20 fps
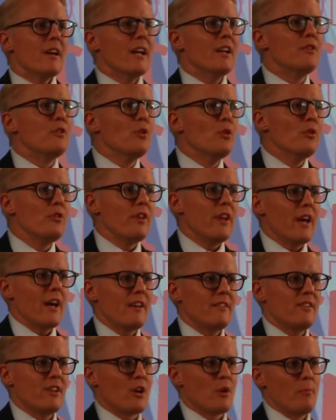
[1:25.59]

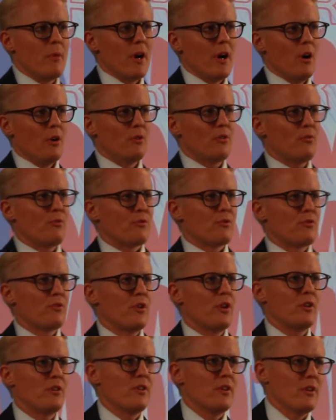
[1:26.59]
enthusiastic about
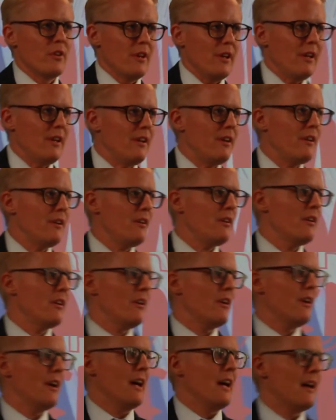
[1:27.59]
certain
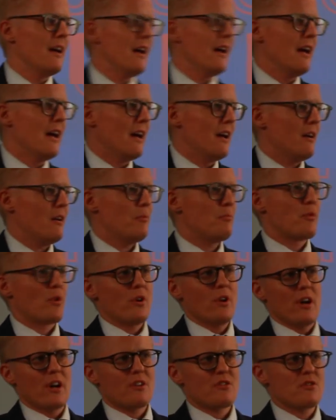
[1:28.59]
uh,
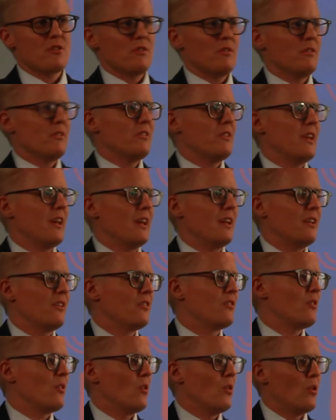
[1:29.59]
production
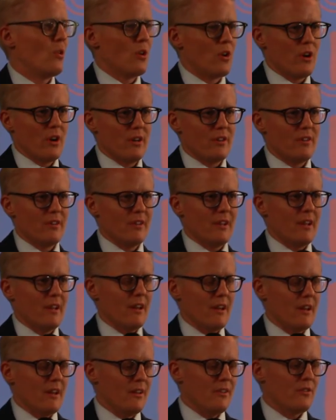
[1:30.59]
things or
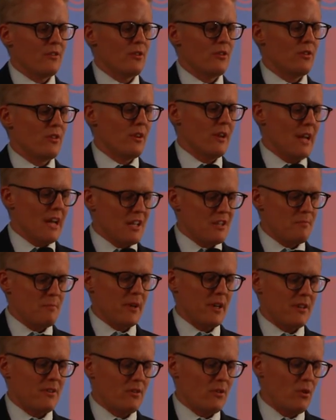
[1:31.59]
uh, certain
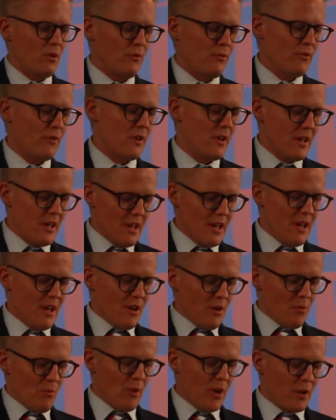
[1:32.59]
aspects
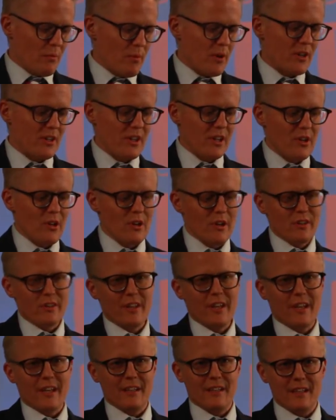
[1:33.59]
of one particular
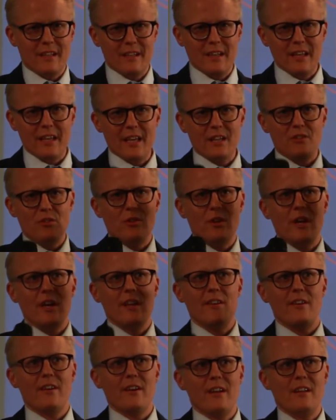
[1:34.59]
thing and then they get
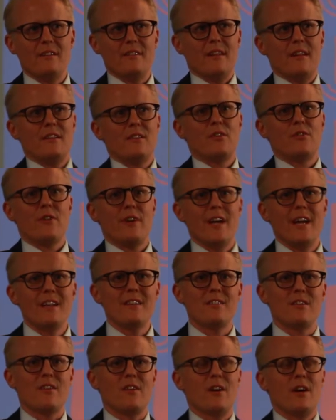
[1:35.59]
together and it, it
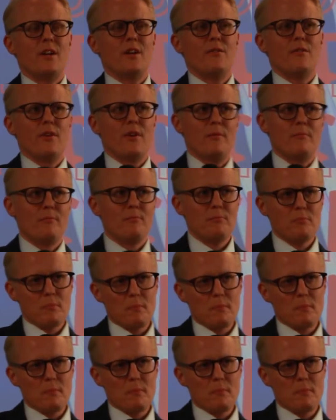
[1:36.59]
creates a kind of a, um,